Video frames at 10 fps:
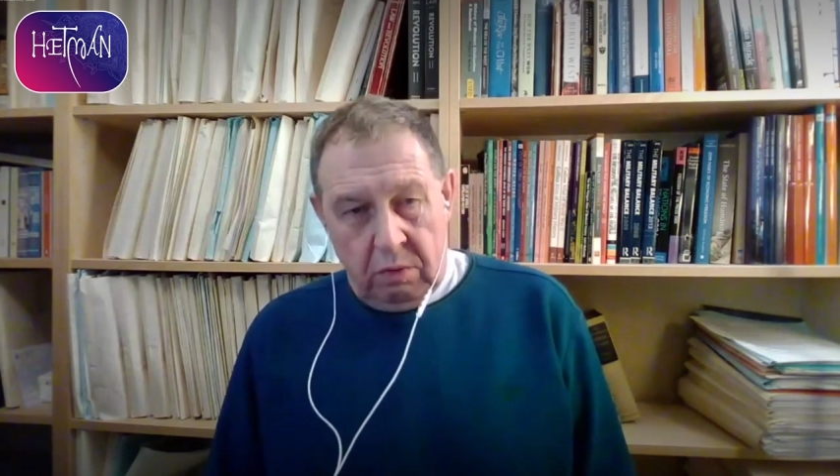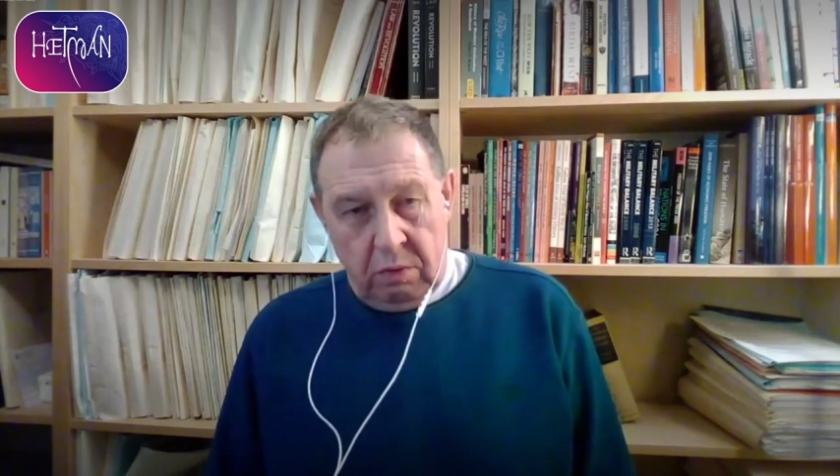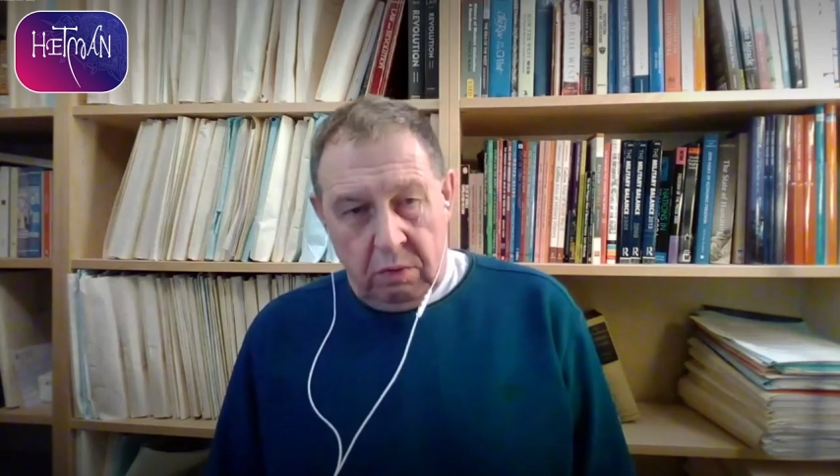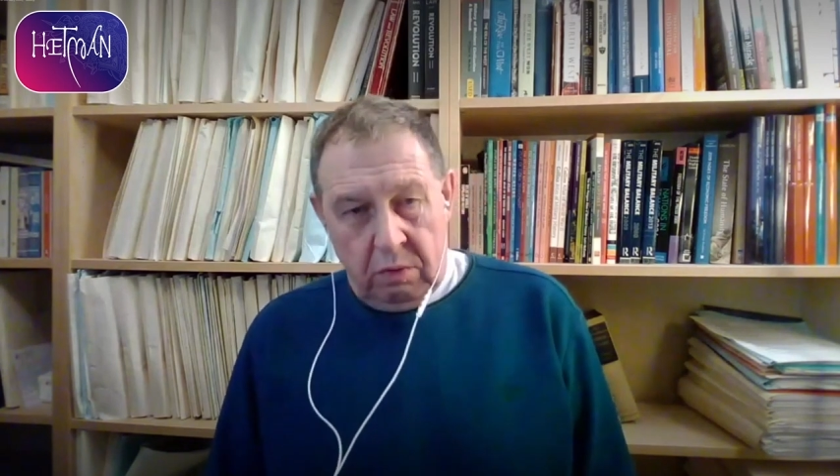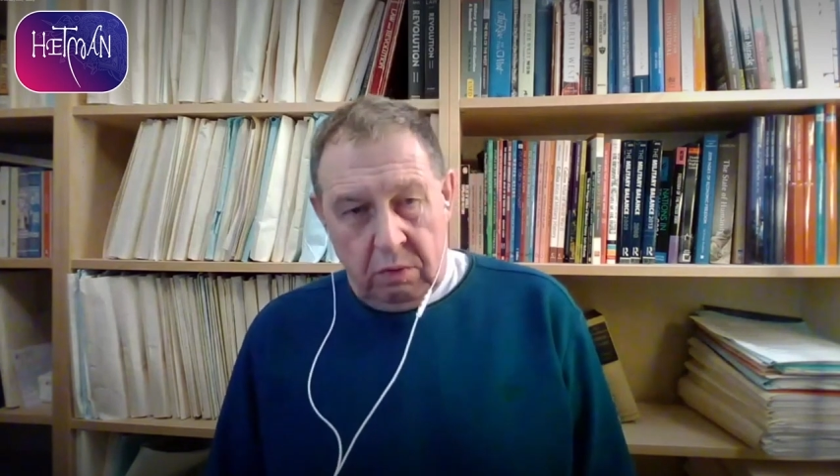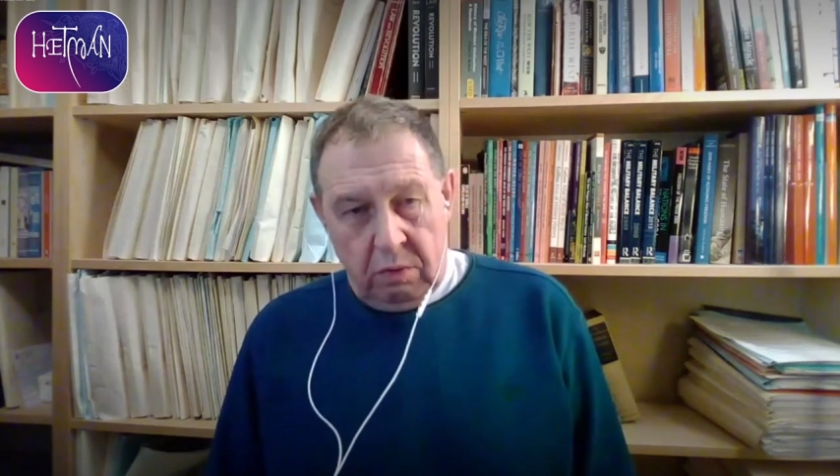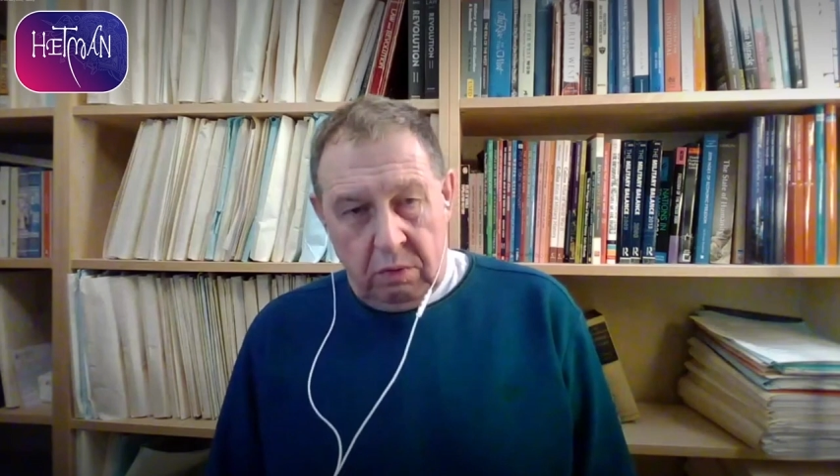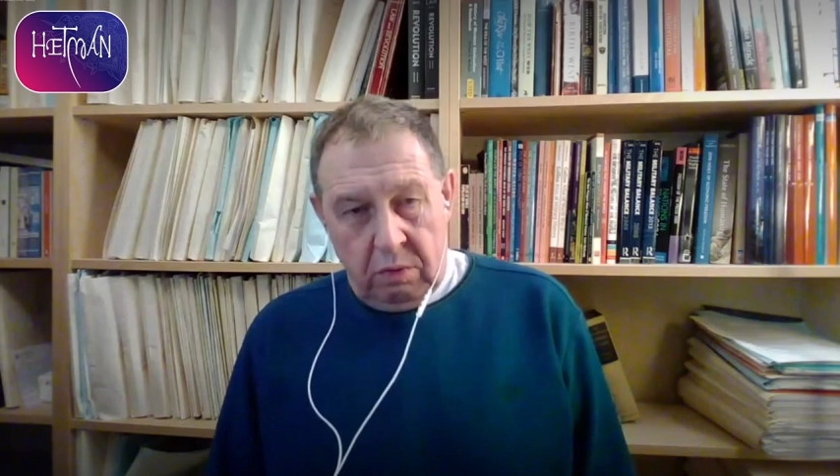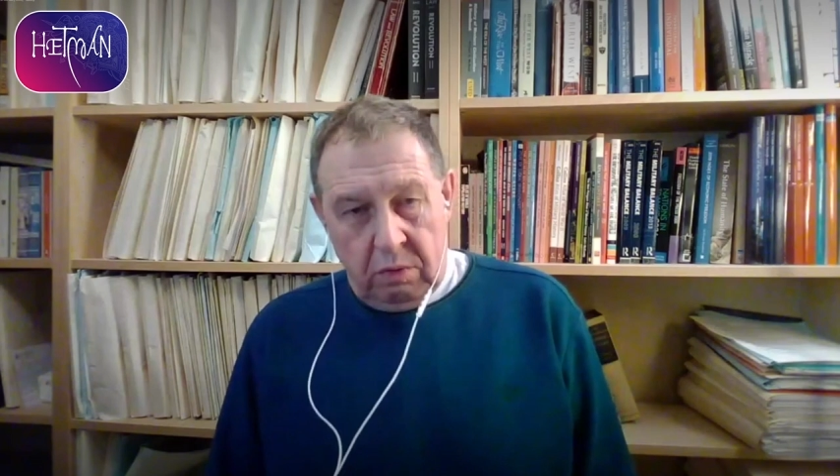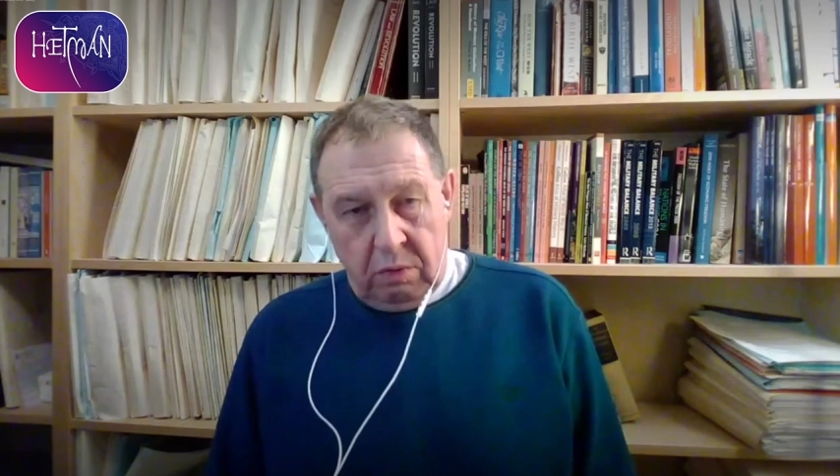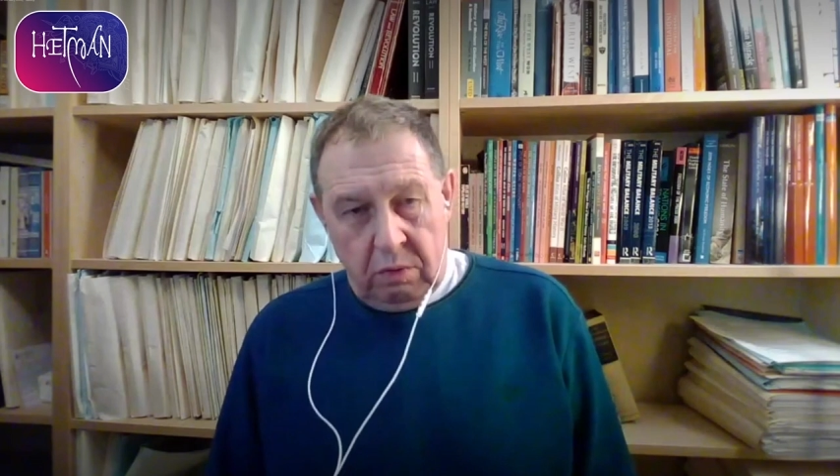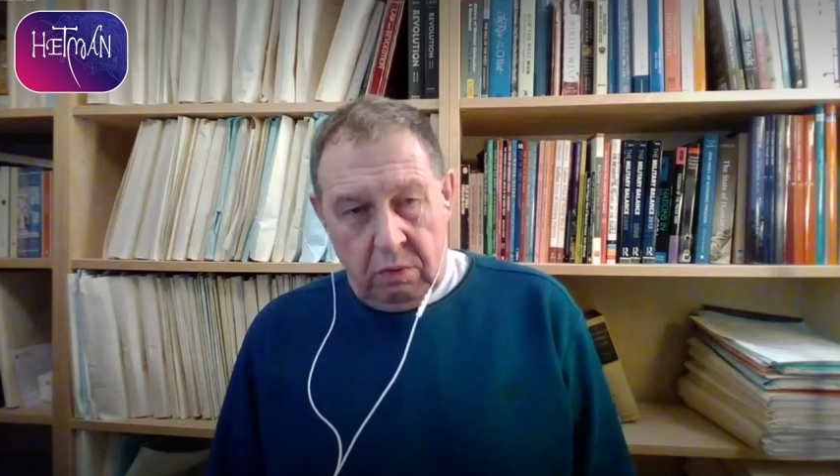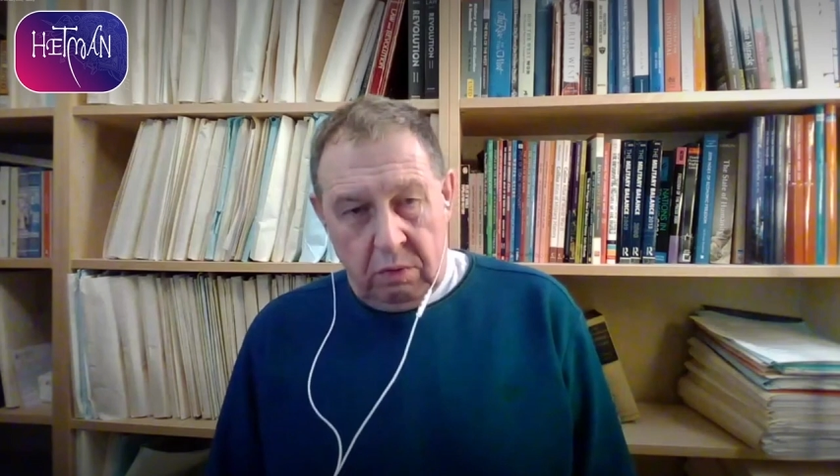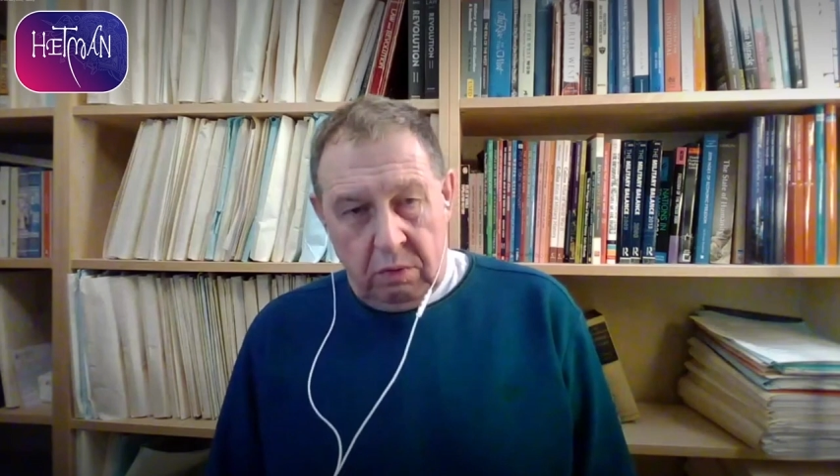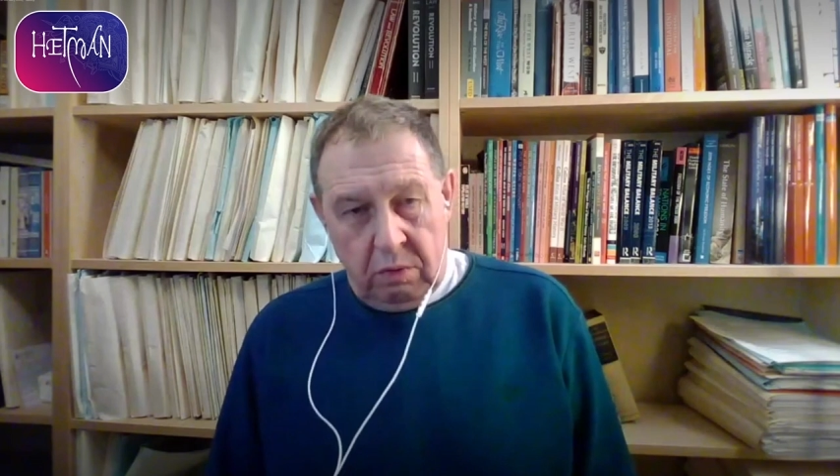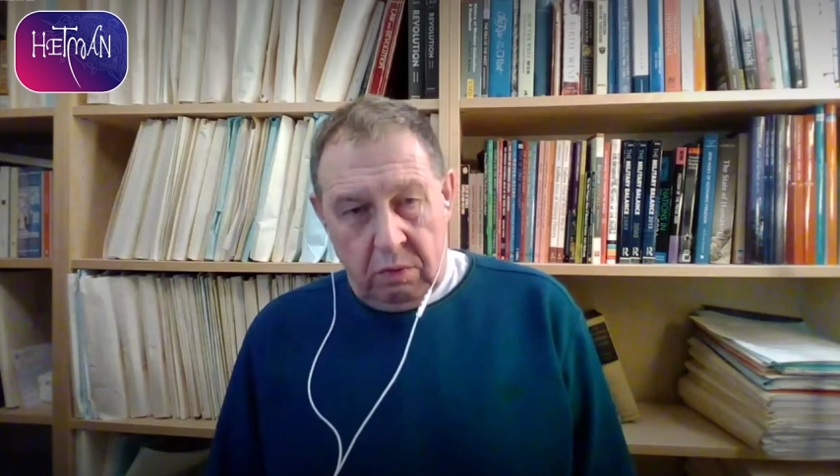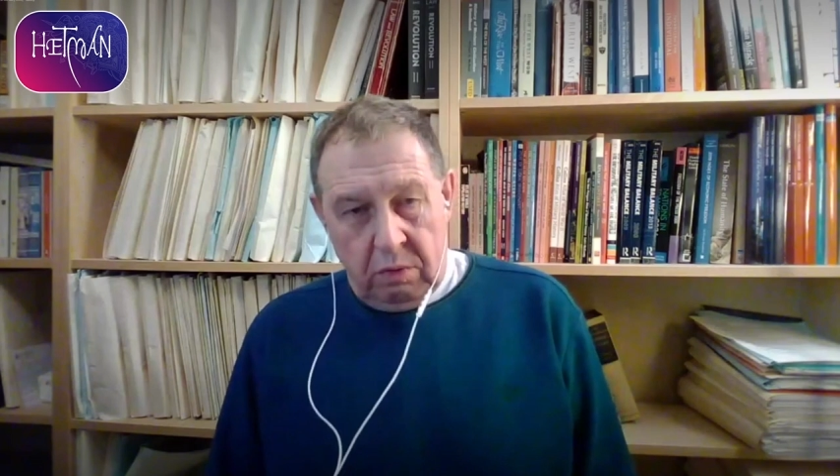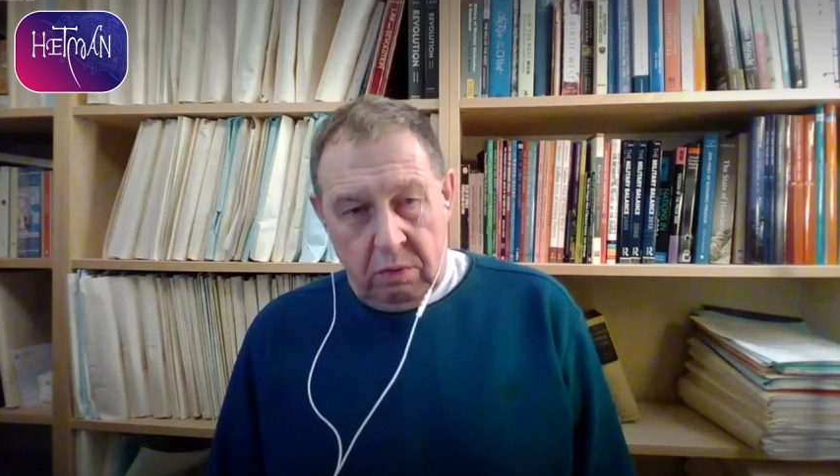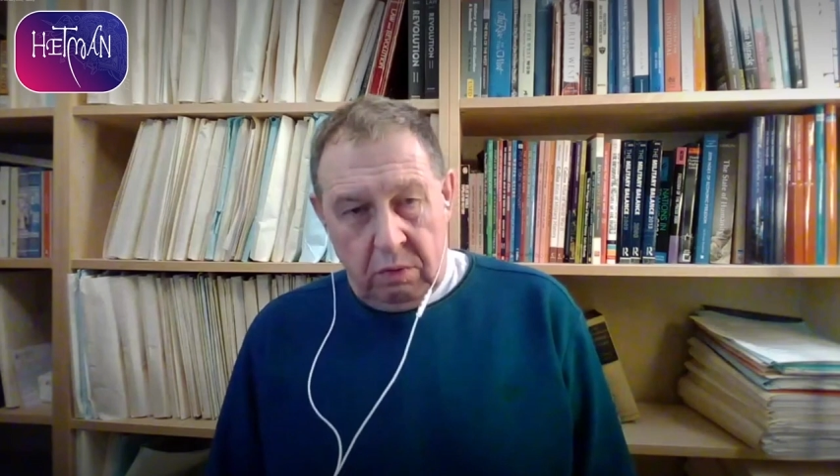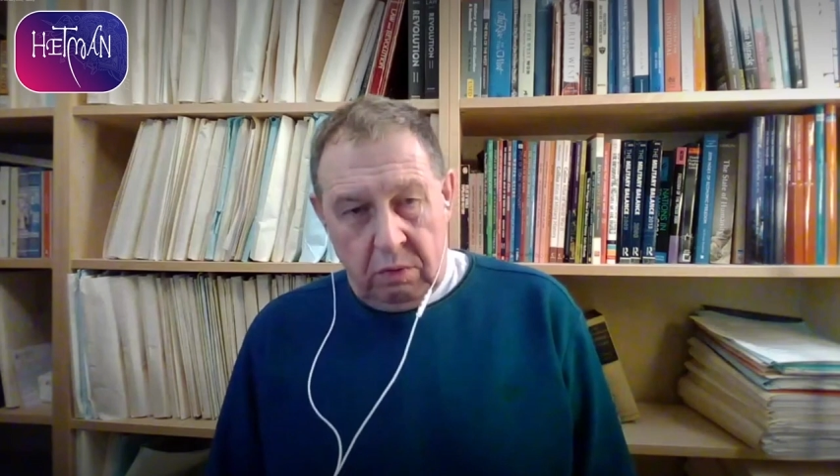this is only 2 years
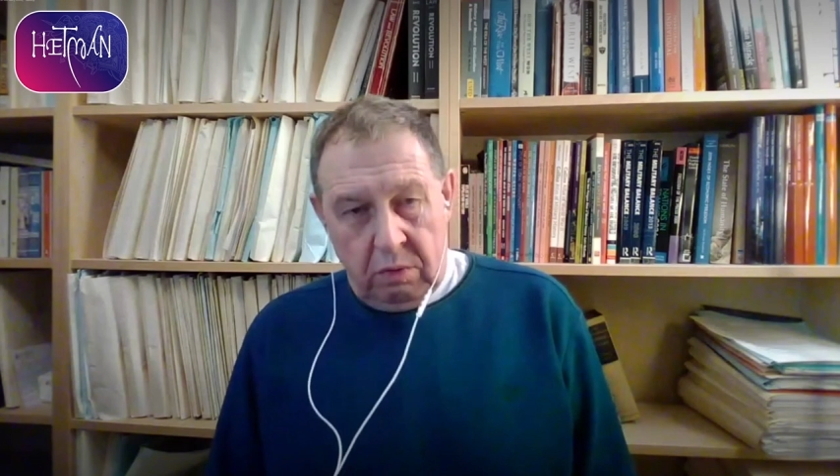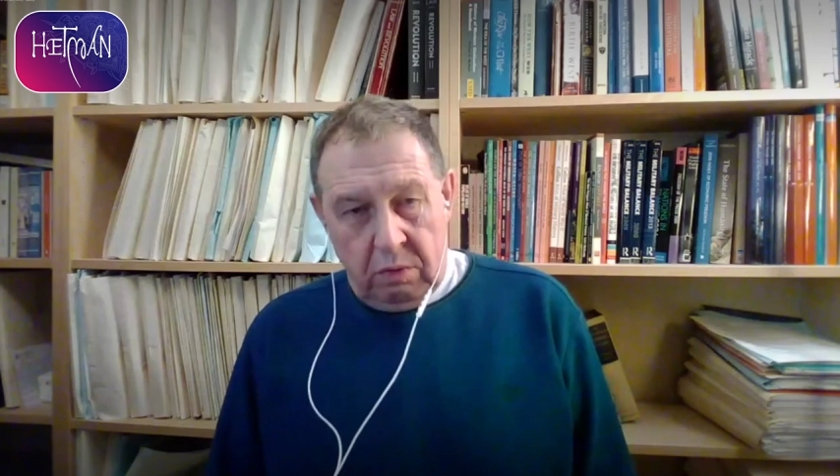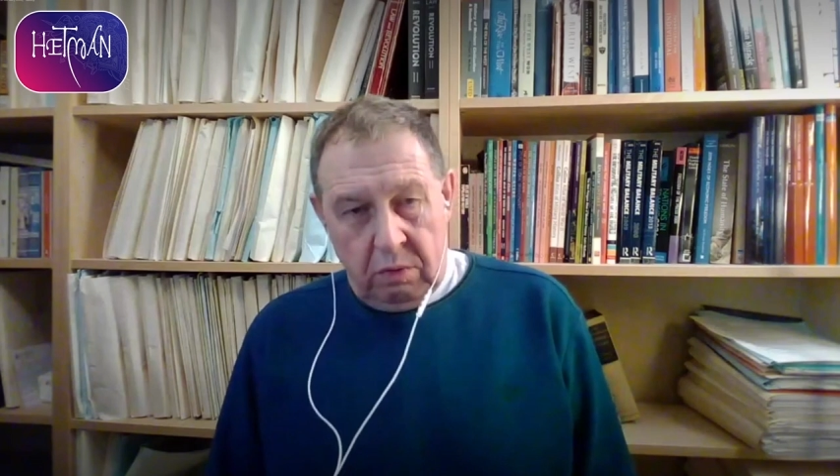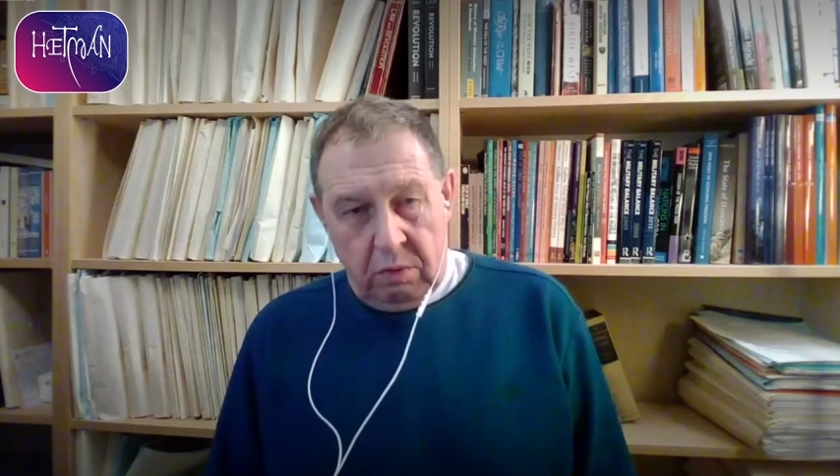of the